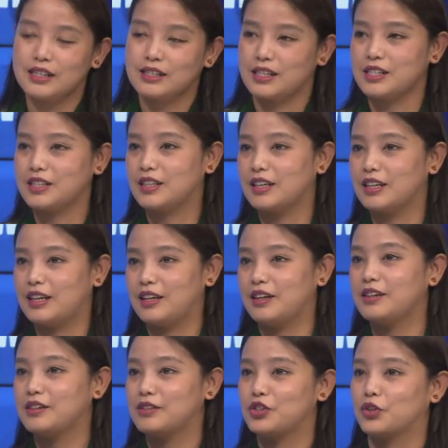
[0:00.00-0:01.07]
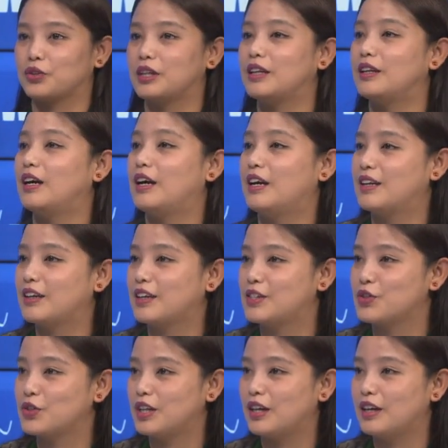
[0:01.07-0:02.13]
Tashdile, Chokden La and
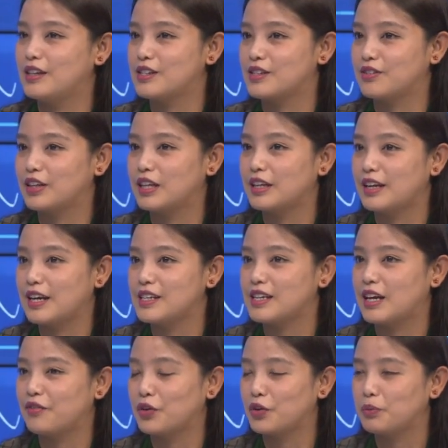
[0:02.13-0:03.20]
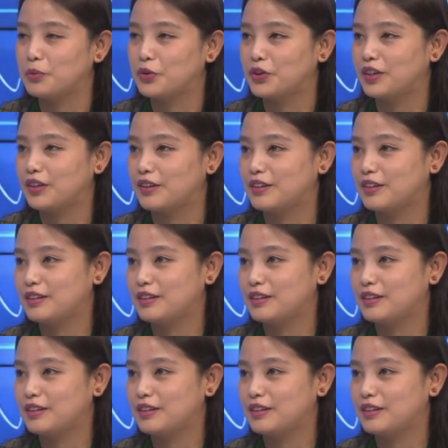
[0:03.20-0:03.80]
Khando La, it's really nice having you both here.